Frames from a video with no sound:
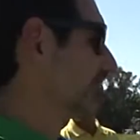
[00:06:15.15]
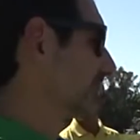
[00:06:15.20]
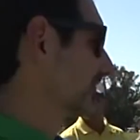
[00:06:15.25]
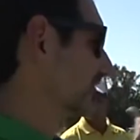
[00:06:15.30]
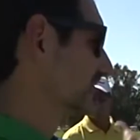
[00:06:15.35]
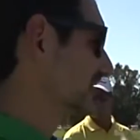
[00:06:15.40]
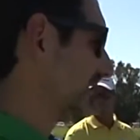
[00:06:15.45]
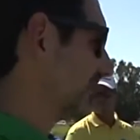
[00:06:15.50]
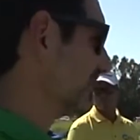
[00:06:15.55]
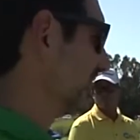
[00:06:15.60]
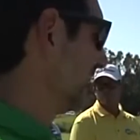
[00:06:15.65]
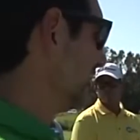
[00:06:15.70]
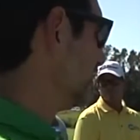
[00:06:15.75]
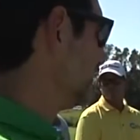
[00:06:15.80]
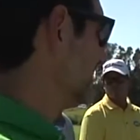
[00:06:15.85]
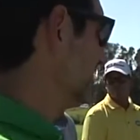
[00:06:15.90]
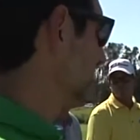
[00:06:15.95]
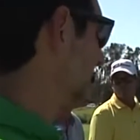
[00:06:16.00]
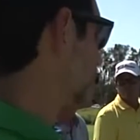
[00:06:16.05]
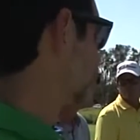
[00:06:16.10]
For some
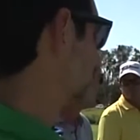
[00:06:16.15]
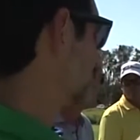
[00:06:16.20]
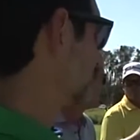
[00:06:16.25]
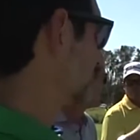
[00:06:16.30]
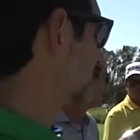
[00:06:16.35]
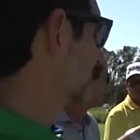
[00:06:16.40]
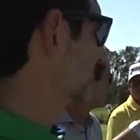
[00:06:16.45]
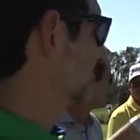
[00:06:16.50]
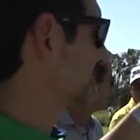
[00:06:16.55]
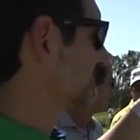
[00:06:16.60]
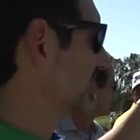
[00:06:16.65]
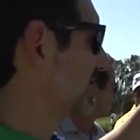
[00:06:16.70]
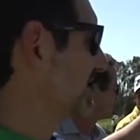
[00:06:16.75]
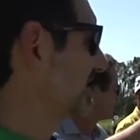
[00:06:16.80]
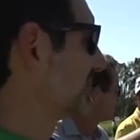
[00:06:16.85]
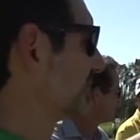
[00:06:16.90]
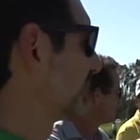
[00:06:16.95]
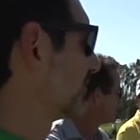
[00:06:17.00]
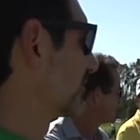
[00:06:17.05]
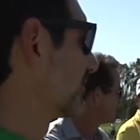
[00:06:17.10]
reason, the decision was
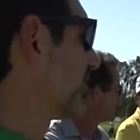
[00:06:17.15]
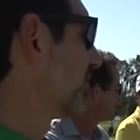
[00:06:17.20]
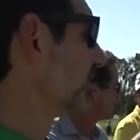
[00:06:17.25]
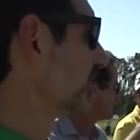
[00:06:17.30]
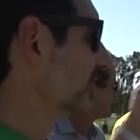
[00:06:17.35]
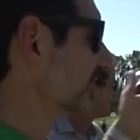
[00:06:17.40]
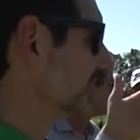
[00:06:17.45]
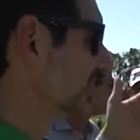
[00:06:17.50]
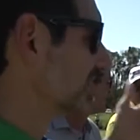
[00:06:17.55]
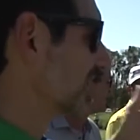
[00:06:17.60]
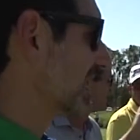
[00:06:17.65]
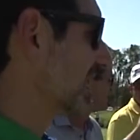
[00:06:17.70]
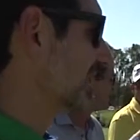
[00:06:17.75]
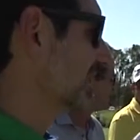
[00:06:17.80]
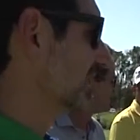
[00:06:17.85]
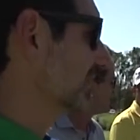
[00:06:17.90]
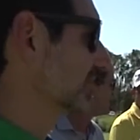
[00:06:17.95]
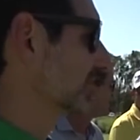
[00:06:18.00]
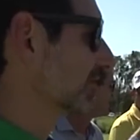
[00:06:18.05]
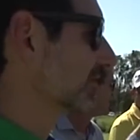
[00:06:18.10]
made to put all of the
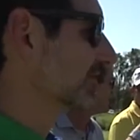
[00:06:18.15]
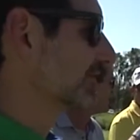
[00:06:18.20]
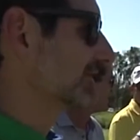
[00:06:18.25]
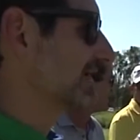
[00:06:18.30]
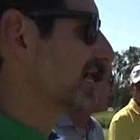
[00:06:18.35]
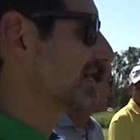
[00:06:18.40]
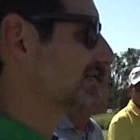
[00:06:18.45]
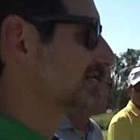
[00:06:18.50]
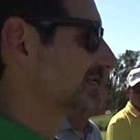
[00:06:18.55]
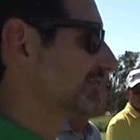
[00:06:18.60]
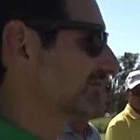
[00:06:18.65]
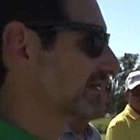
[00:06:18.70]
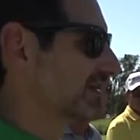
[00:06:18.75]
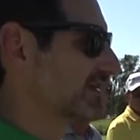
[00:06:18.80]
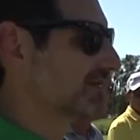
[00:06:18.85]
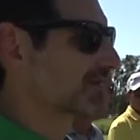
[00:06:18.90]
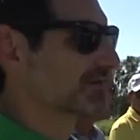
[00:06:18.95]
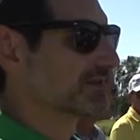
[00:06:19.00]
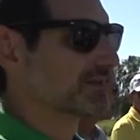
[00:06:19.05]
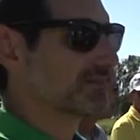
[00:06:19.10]
dining and all of the
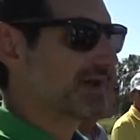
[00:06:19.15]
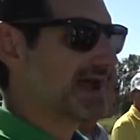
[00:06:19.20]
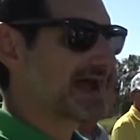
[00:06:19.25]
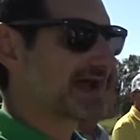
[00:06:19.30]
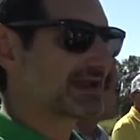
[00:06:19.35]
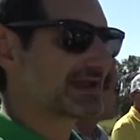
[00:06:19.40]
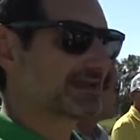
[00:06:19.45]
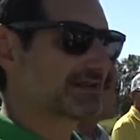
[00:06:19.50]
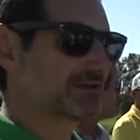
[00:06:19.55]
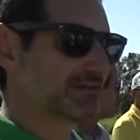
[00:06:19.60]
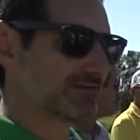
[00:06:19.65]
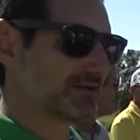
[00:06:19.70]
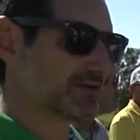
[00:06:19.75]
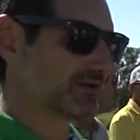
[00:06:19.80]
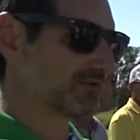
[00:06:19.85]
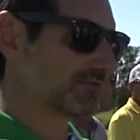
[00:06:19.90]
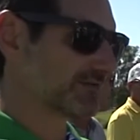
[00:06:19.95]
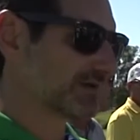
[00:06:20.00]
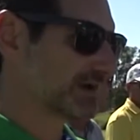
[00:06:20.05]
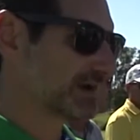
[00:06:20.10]
activity on the back end of it
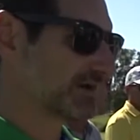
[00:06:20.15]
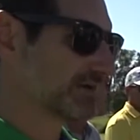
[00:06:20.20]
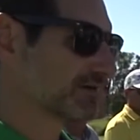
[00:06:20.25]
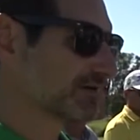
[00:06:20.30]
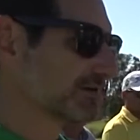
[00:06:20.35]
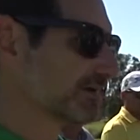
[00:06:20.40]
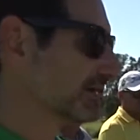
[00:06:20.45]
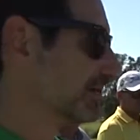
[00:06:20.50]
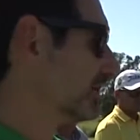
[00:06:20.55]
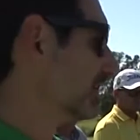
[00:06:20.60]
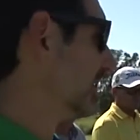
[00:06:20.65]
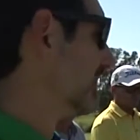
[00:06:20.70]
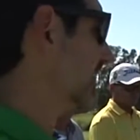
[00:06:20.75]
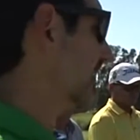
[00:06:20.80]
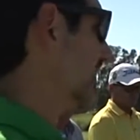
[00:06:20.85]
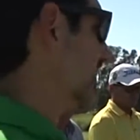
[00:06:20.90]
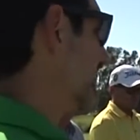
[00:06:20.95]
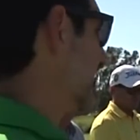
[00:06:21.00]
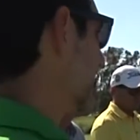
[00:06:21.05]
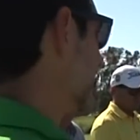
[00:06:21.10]
over here.
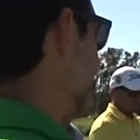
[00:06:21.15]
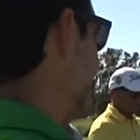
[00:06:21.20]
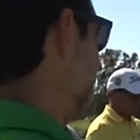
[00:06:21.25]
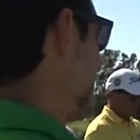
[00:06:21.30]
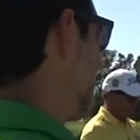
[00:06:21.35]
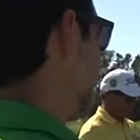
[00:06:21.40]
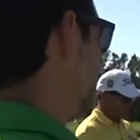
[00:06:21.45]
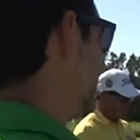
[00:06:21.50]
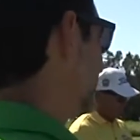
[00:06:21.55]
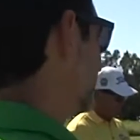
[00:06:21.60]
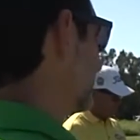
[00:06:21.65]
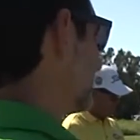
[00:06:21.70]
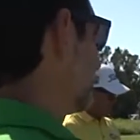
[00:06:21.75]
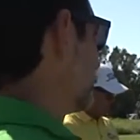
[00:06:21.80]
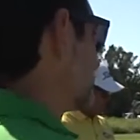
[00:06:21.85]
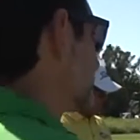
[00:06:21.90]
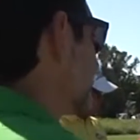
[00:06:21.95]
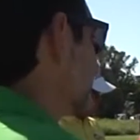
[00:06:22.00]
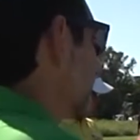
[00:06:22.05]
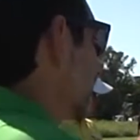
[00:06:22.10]
Now, the thing
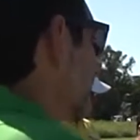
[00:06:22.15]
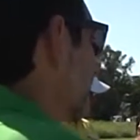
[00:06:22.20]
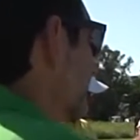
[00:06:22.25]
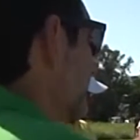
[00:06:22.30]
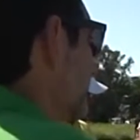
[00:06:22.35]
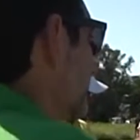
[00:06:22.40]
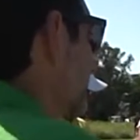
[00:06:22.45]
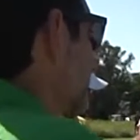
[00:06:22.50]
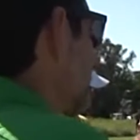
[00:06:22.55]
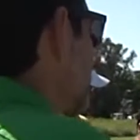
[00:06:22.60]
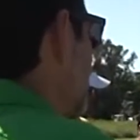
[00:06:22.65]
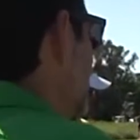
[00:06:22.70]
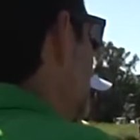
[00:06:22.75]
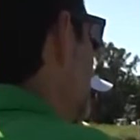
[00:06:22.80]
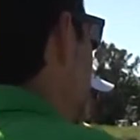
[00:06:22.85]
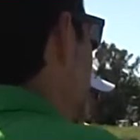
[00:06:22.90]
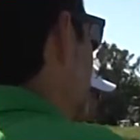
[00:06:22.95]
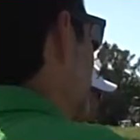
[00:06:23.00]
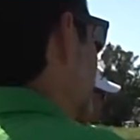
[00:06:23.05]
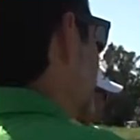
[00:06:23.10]
is when we first
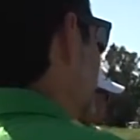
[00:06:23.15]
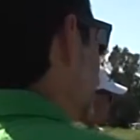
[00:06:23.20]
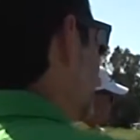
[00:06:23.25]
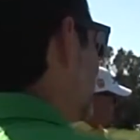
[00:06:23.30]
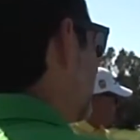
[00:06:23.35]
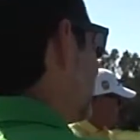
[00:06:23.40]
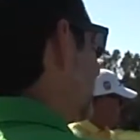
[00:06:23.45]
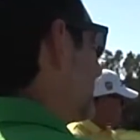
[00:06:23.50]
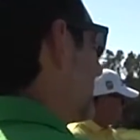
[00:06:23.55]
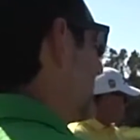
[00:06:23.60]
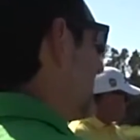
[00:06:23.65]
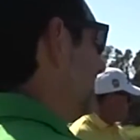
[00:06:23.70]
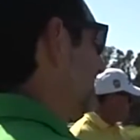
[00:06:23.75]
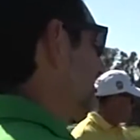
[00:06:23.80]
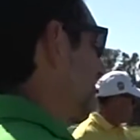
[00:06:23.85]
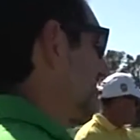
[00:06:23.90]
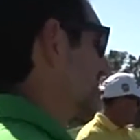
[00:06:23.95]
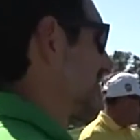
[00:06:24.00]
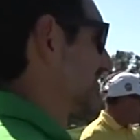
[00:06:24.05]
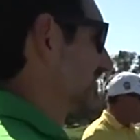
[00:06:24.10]
came here, Dana and I
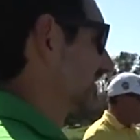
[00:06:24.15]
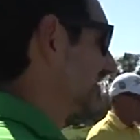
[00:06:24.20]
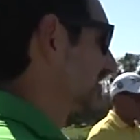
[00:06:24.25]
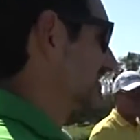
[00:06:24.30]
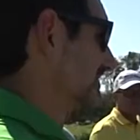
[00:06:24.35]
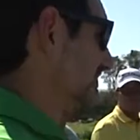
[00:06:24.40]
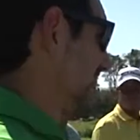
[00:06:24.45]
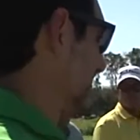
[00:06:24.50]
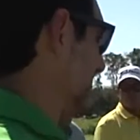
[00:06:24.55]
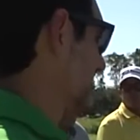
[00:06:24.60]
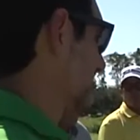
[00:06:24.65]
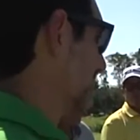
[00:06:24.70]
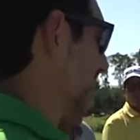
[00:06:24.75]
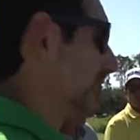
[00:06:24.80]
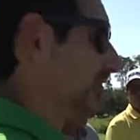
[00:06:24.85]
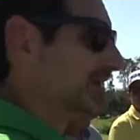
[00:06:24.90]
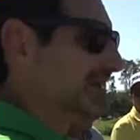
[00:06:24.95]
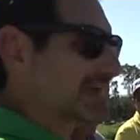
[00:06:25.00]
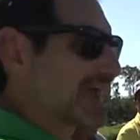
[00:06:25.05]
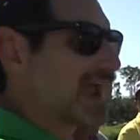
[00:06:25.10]
it was
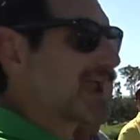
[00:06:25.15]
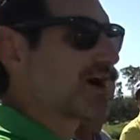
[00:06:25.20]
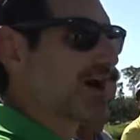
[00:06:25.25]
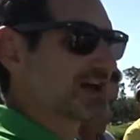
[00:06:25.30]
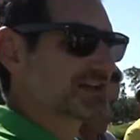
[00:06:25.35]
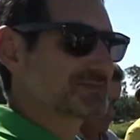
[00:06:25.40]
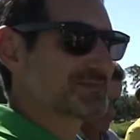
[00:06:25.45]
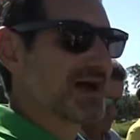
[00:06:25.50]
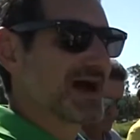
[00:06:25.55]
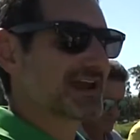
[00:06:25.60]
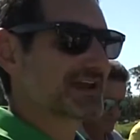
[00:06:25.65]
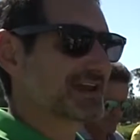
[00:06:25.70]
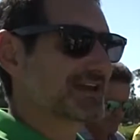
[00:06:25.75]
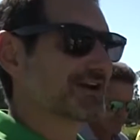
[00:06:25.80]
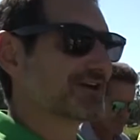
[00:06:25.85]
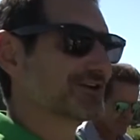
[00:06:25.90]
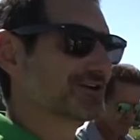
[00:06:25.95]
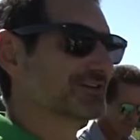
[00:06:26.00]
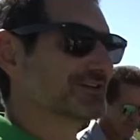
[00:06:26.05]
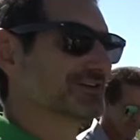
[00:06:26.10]
complete chaos back
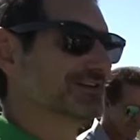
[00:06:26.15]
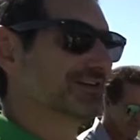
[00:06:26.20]
here.